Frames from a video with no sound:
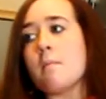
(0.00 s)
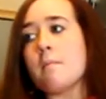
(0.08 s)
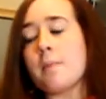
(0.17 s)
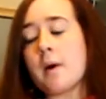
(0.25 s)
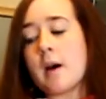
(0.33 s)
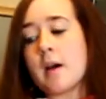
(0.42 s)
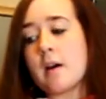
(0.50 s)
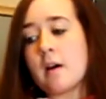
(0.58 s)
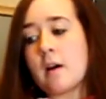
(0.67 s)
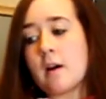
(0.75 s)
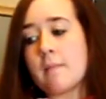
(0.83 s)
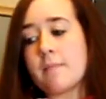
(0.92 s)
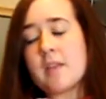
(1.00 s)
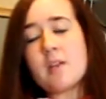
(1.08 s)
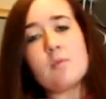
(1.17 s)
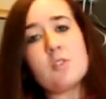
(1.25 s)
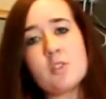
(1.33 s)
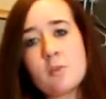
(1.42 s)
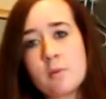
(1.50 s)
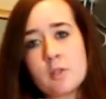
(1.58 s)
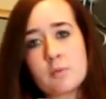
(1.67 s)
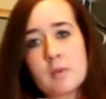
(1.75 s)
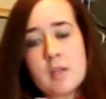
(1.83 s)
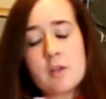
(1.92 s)
But, he was super
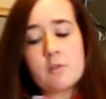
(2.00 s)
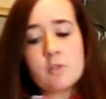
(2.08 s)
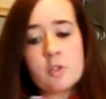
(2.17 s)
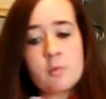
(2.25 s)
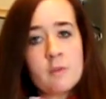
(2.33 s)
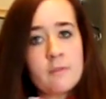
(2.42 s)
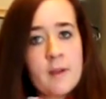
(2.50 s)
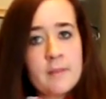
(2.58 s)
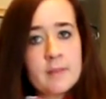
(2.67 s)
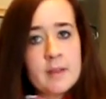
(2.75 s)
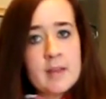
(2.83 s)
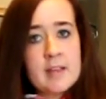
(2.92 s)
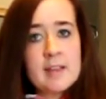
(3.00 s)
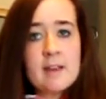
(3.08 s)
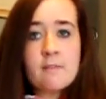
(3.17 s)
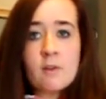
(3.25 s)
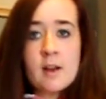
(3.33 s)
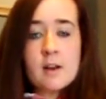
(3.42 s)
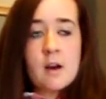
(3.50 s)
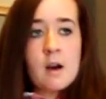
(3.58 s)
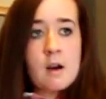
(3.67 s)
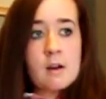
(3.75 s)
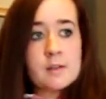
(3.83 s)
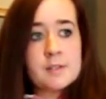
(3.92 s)
sweet. He was super friendly. He gave great
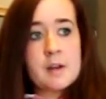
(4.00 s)
hugs.